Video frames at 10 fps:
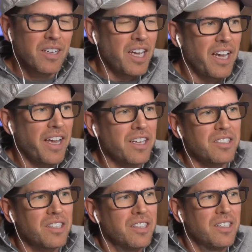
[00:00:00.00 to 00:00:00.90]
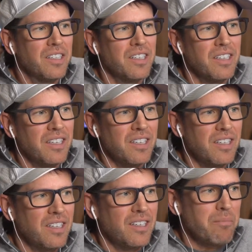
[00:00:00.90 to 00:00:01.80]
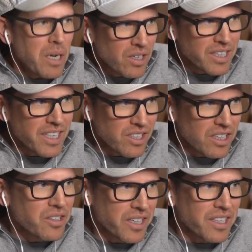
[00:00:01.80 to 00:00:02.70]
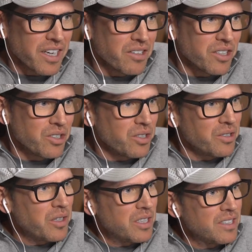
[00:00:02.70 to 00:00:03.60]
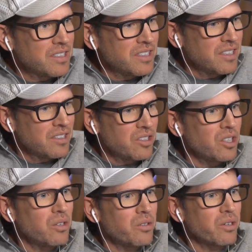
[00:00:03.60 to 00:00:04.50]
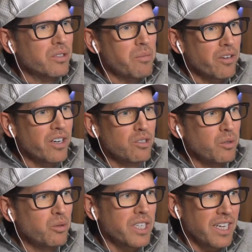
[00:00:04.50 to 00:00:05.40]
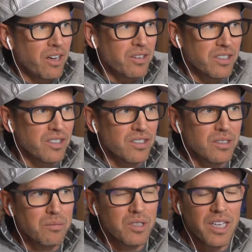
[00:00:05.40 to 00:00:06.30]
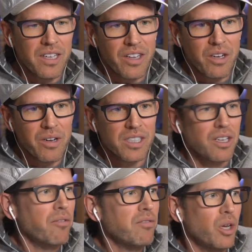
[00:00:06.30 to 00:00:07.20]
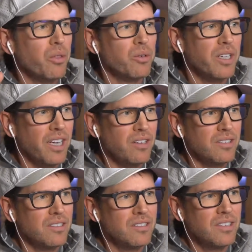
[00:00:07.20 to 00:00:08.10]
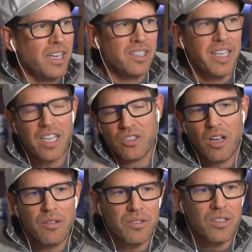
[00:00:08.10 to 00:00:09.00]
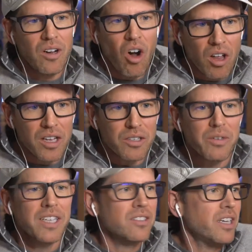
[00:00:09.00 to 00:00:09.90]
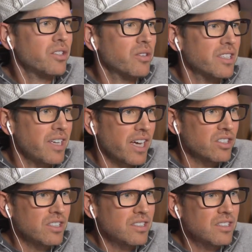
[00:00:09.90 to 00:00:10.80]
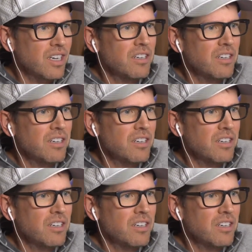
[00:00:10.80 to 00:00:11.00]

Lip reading: And apparently it's a clearing account issue. So there was a migration between accounting systems, and they created a flow-through account as a catch-all for all unreconciled transactions.